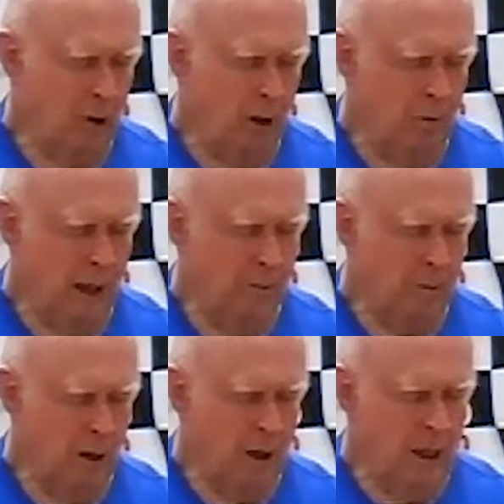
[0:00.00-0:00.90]
Call Mike
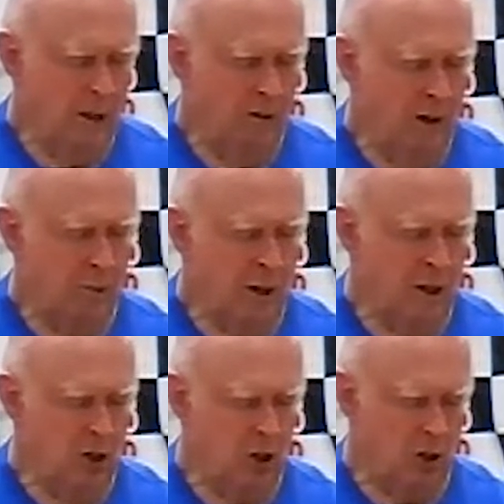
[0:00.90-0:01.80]
Pardee at VP
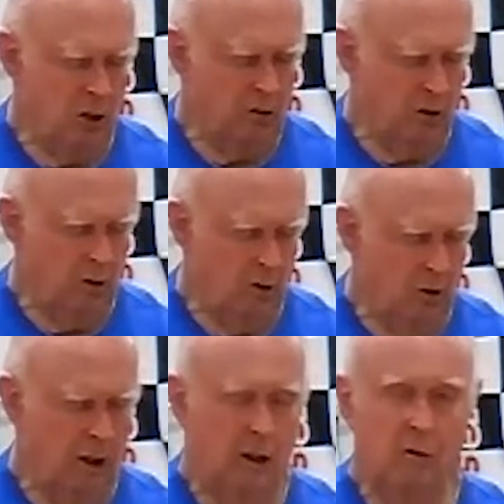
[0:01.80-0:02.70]
Insurance. They're
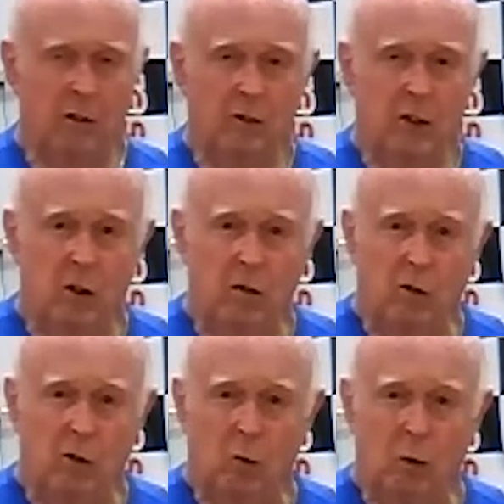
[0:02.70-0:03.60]
located at
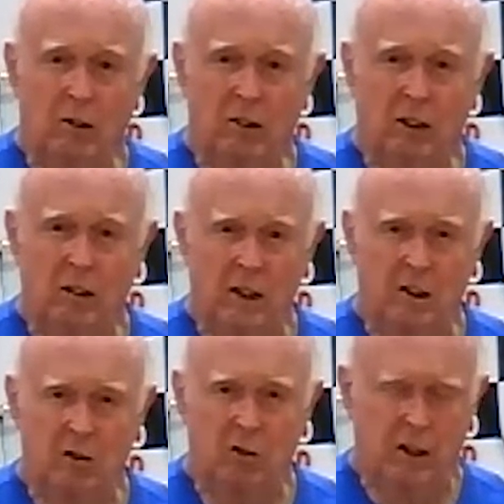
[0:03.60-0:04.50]
5004 West
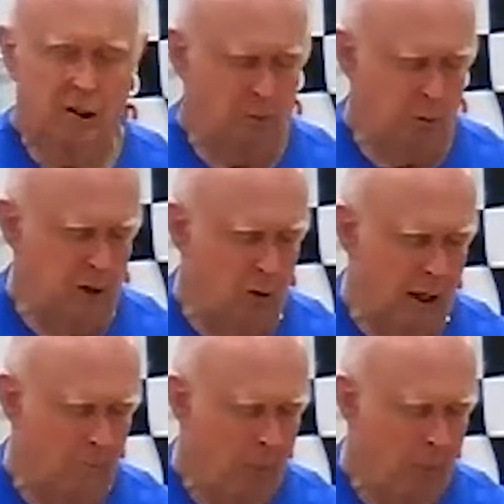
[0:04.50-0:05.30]
16th Street in Speedway.